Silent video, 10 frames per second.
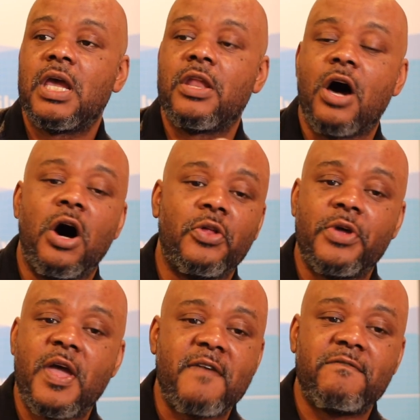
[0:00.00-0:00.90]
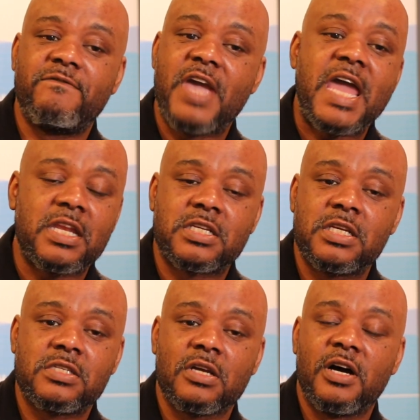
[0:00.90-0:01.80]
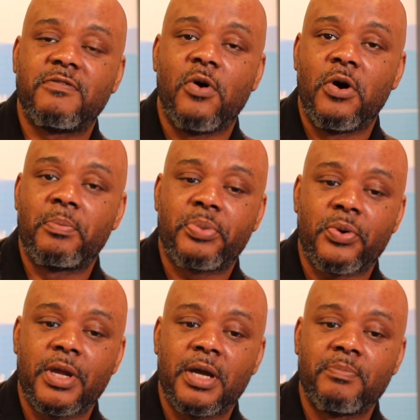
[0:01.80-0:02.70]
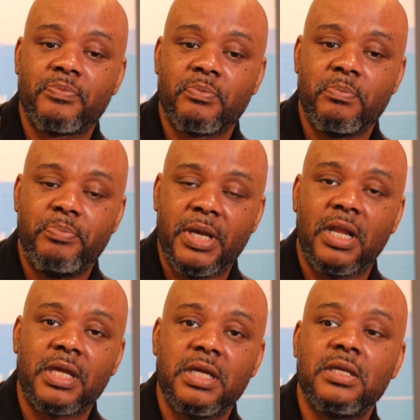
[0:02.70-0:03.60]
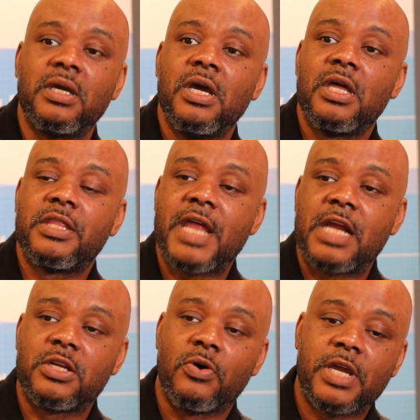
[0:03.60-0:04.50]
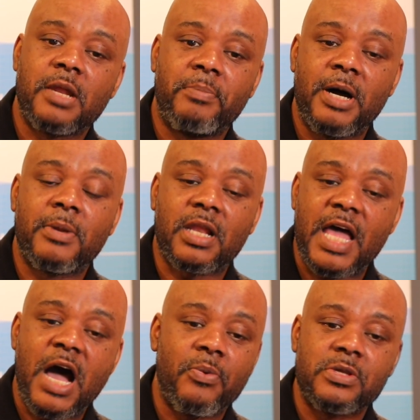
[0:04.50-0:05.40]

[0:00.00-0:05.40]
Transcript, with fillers: and all the advantages of on-prem billing that I don't get in public cloud.